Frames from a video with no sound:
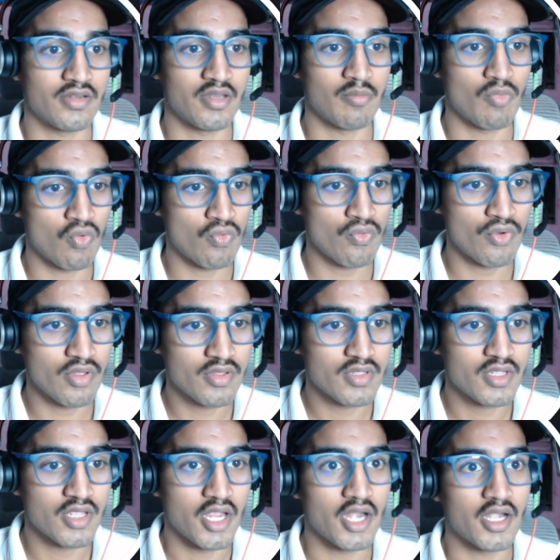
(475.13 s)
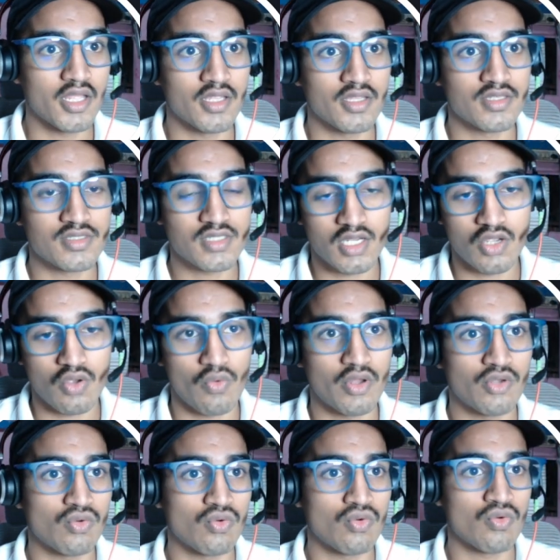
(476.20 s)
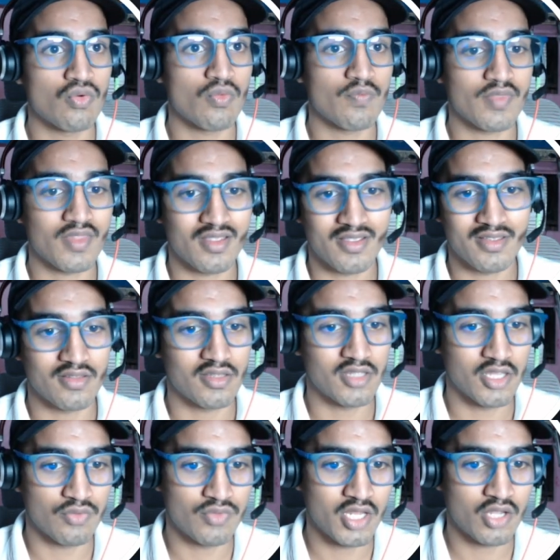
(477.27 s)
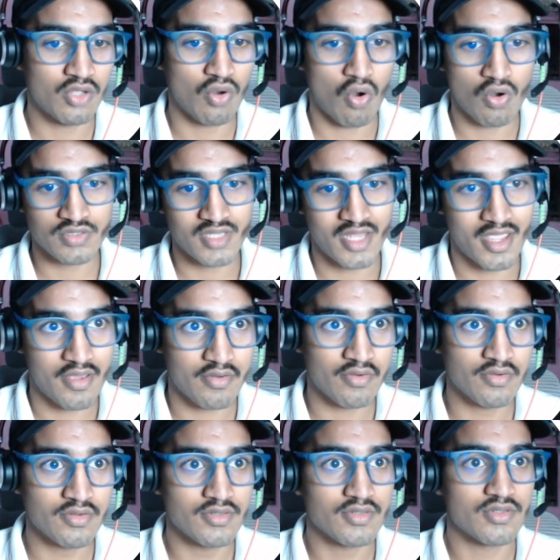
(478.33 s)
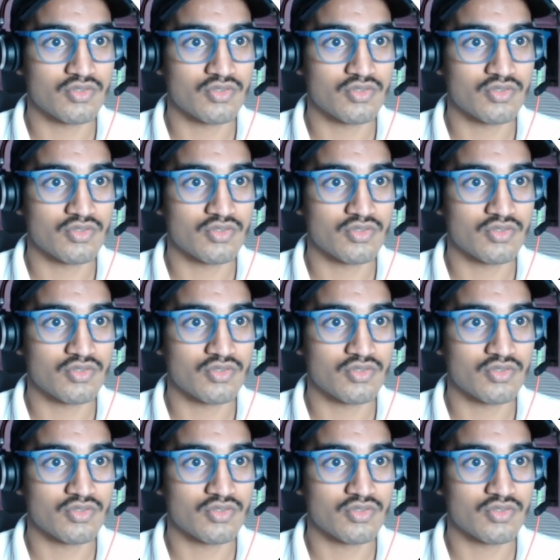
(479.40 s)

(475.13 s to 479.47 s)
removed, it is going to give the cross error.